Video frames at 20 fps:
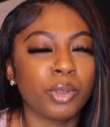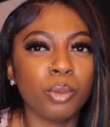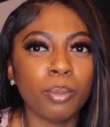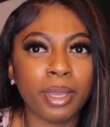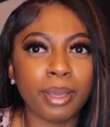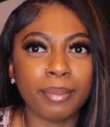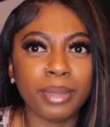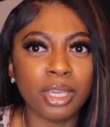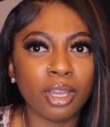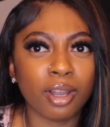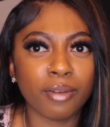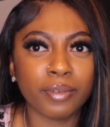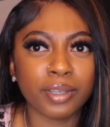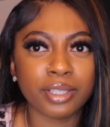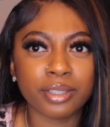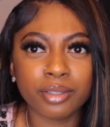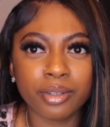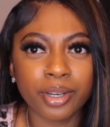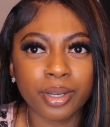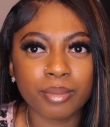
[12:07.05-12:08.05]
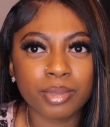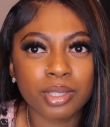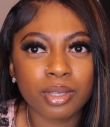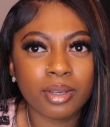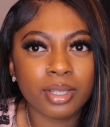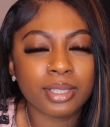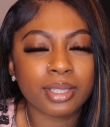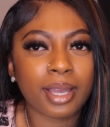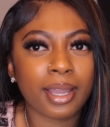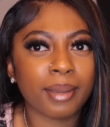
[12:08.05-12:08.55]
You met me off Instagram.
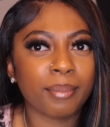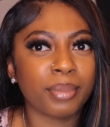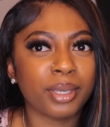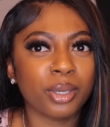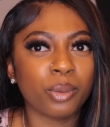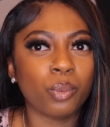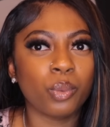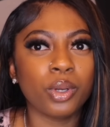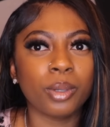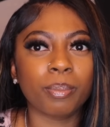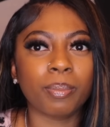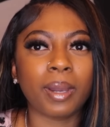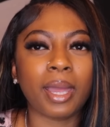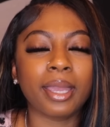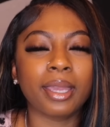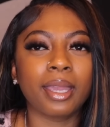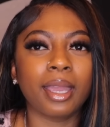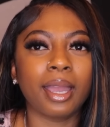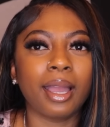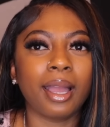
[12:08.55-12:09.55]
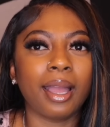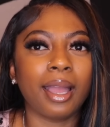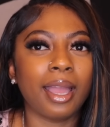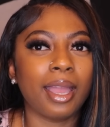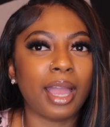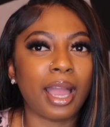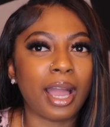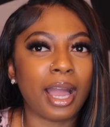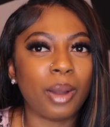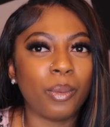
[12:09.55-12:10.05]
So it's like, big whoop, like,
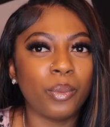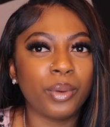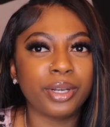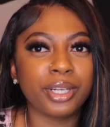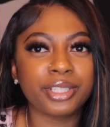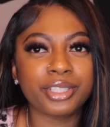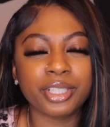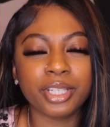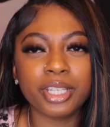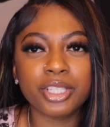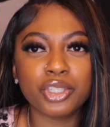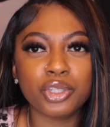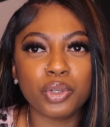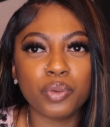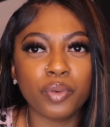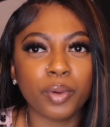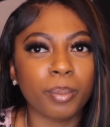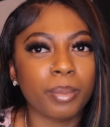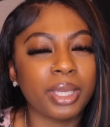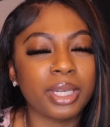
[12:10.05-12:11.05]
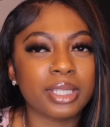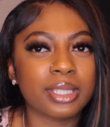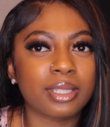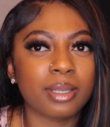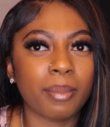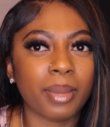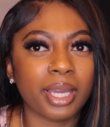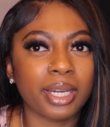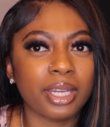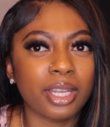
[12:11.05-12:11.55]
I wouldn't have judged you for meeting
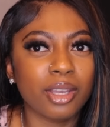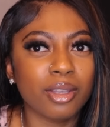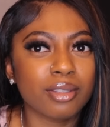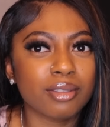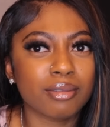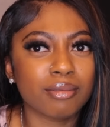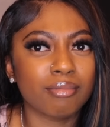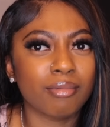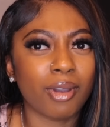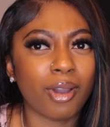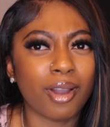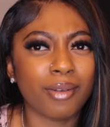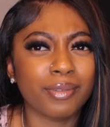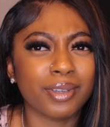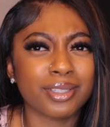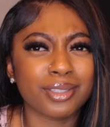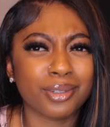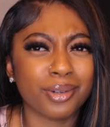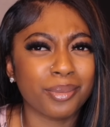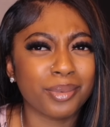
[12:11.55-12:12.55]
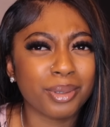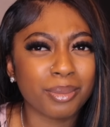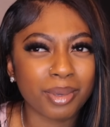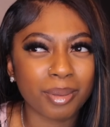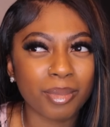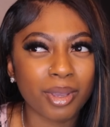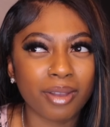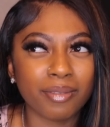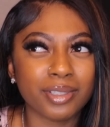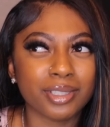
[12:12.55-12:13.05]
somebody else off Instagram when you
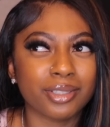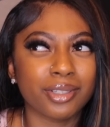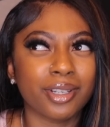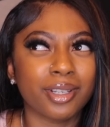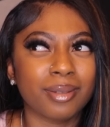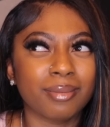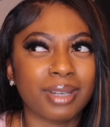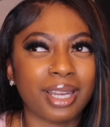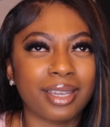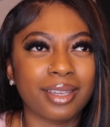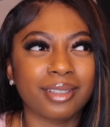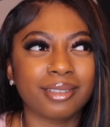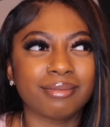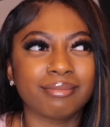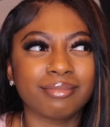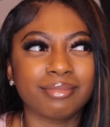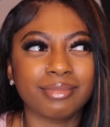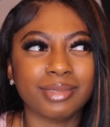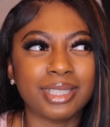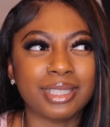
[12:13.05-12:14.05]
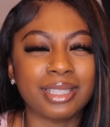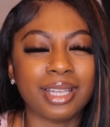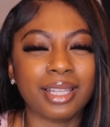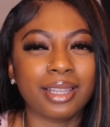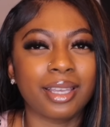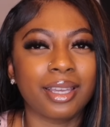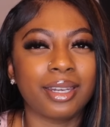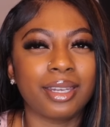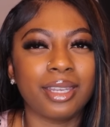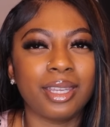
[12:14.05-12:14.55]
met me off Instagram. Like, it's
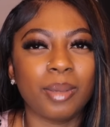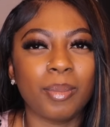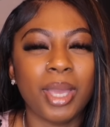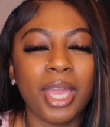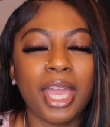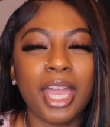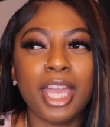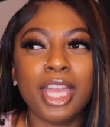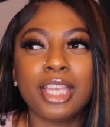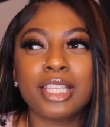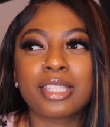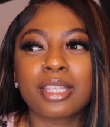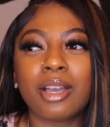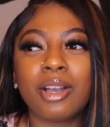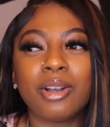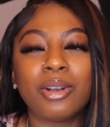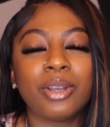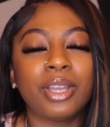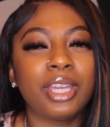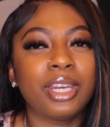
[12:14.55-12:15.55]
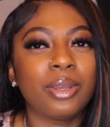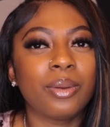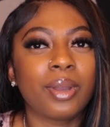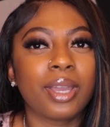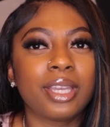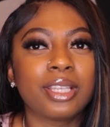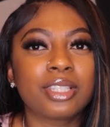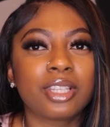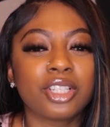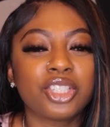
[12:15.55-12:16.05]
not that deep. So
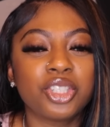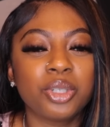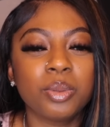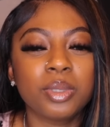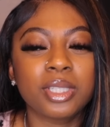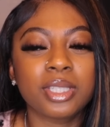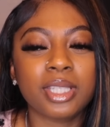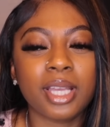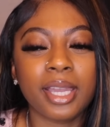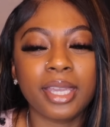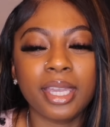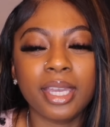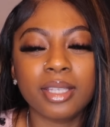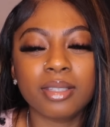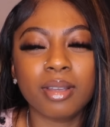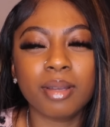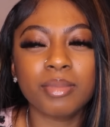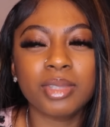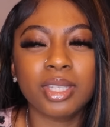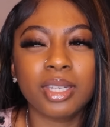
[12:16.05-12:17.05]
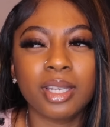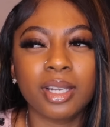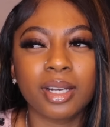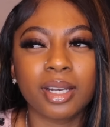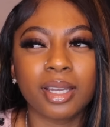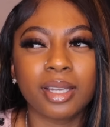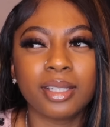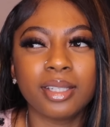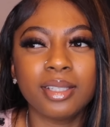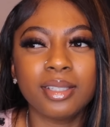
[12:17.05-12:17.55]
anyway, so she was just like, yeah, so I'm sitting here
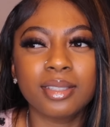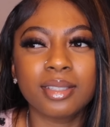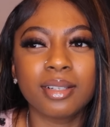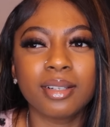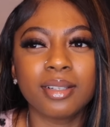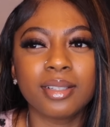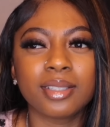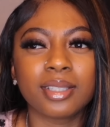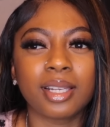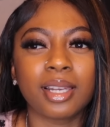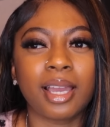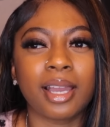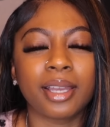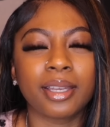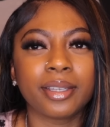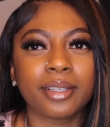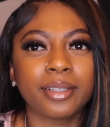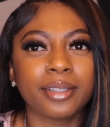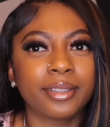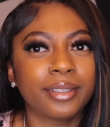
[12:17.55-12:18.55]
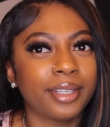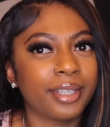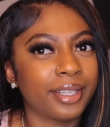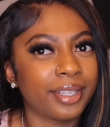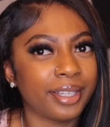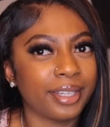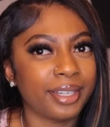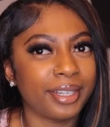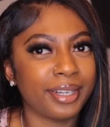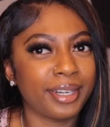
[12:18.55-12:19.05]
like, this girl is a liar.
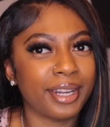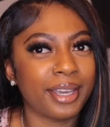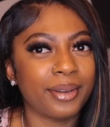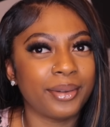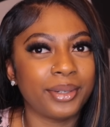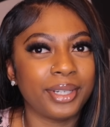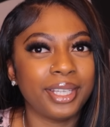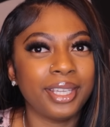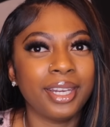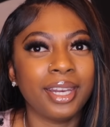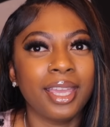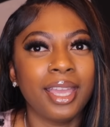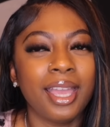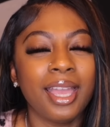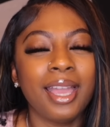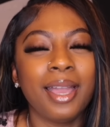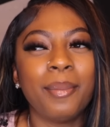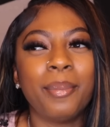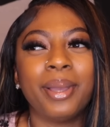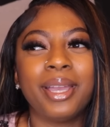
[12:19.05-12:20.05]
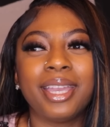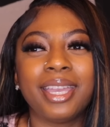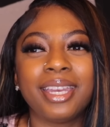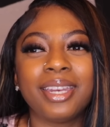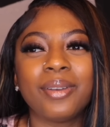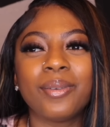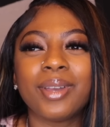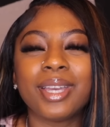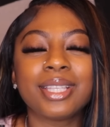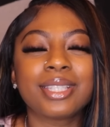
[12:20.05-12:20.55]
Noted. But
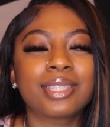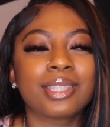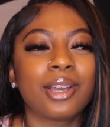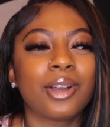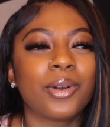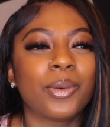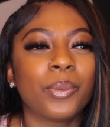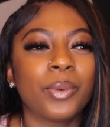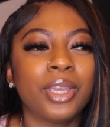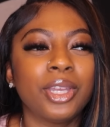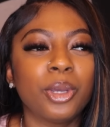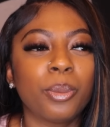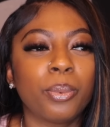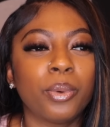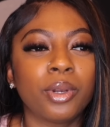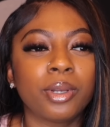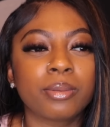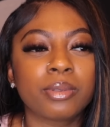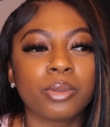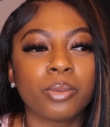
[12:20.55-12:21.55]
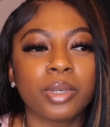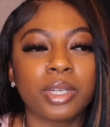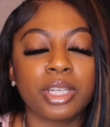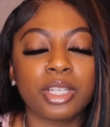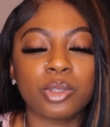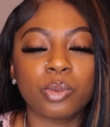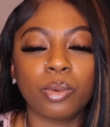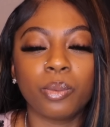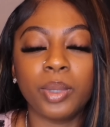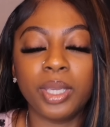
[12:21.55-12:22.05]
anyway, so we end up pulling up to
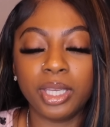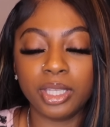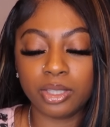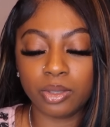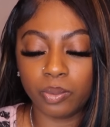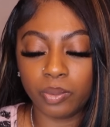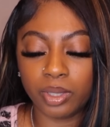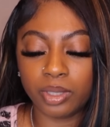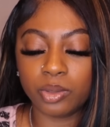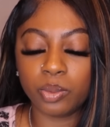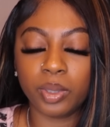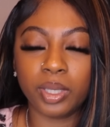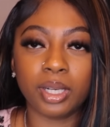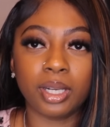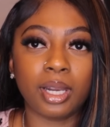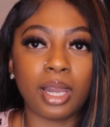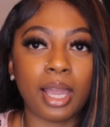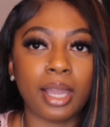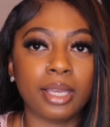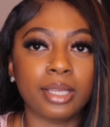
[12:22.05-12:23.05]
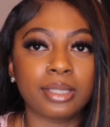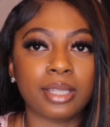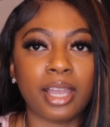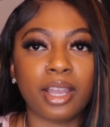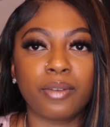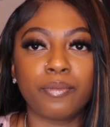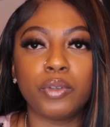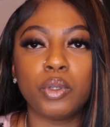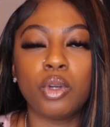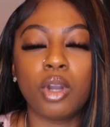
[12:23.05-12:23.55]
Wendy's. When we get to Wendy's, we in the line. It's
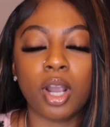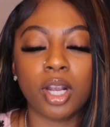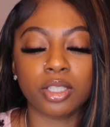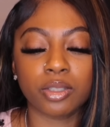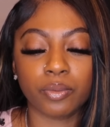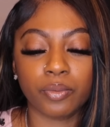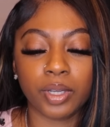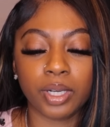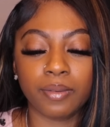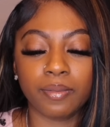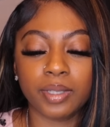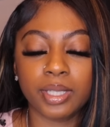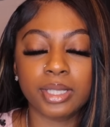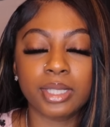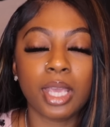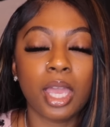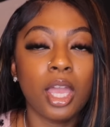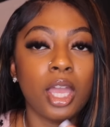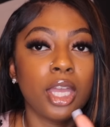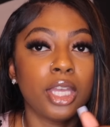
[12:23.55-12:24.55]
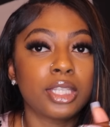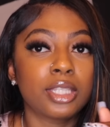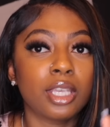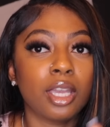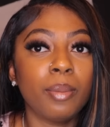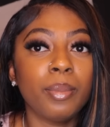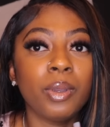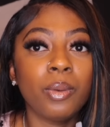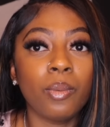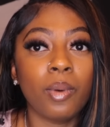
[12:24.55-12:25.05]
like a few cars in front of us.
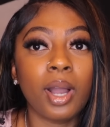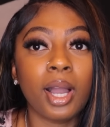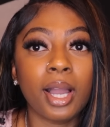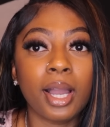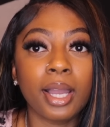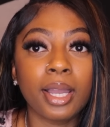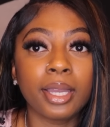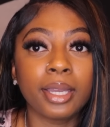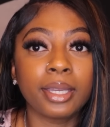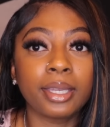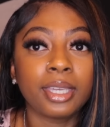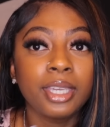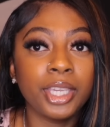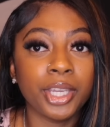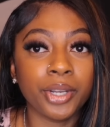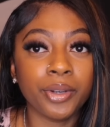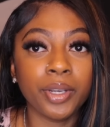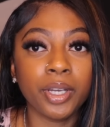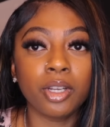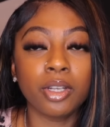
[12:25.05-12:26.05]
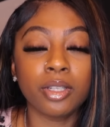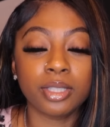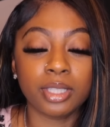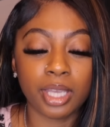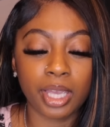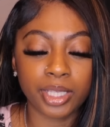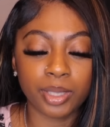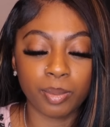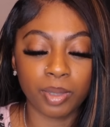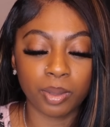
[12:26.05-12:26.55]
Tell me why Kiara gonna
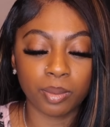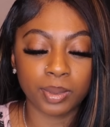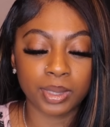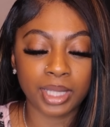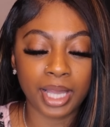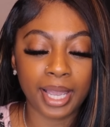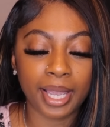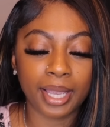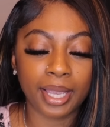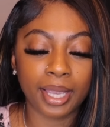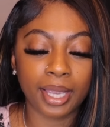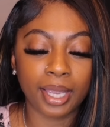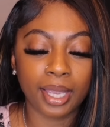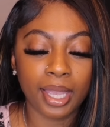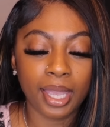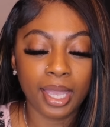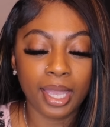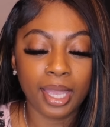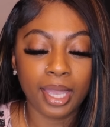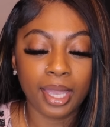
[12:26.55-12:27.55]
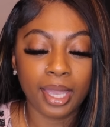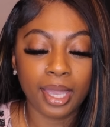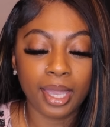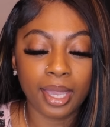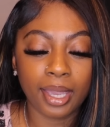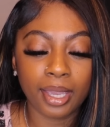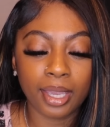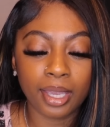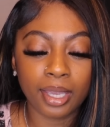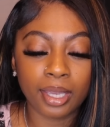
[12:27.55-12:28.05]
text me and was like,
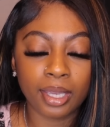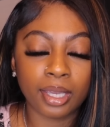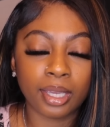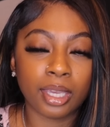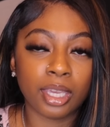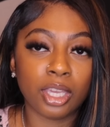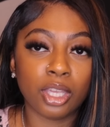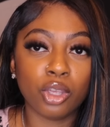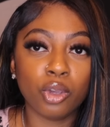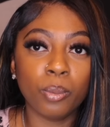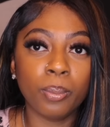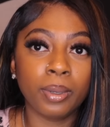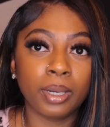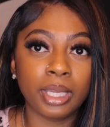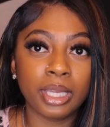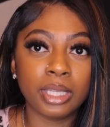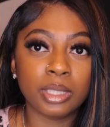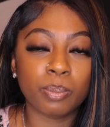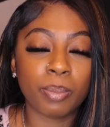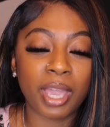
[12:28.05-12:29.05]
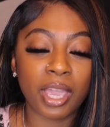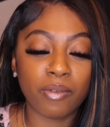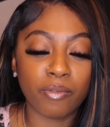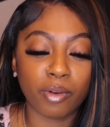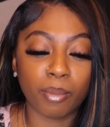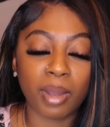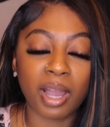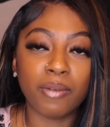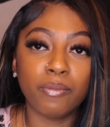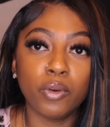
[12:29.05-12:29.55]
hey, can you please pay
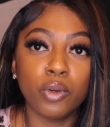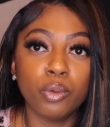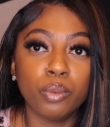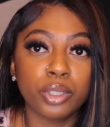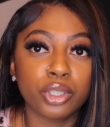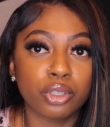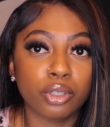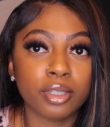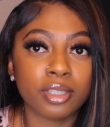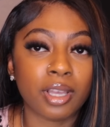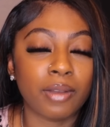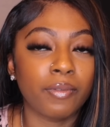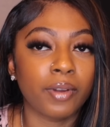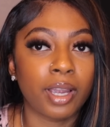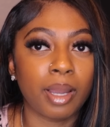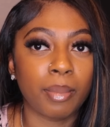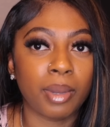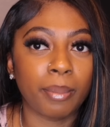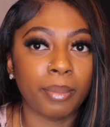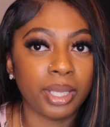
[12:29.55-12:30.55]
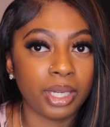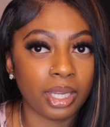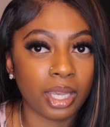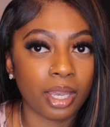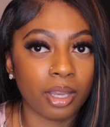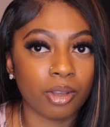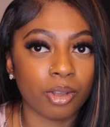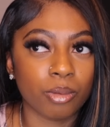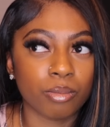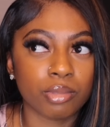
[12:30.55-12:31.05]
for my food with yours? I forgot my money
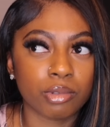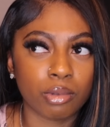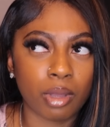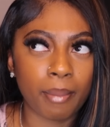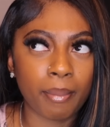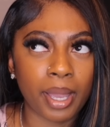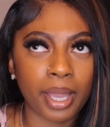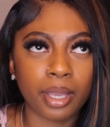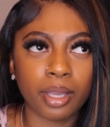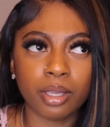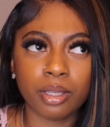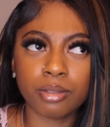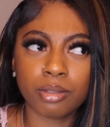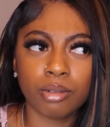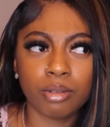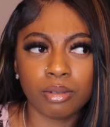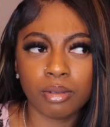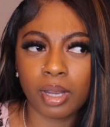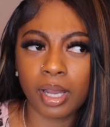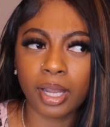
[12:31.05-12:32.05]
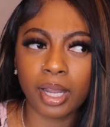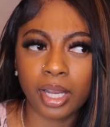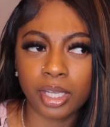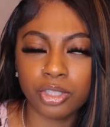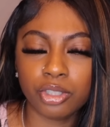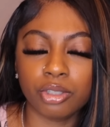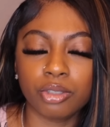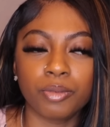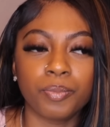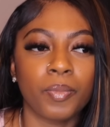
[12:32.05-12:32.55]
at home. So I'm like, it's cool, I
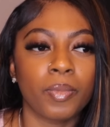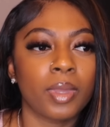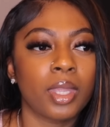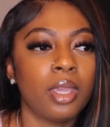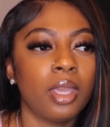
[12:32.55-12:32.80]
got you.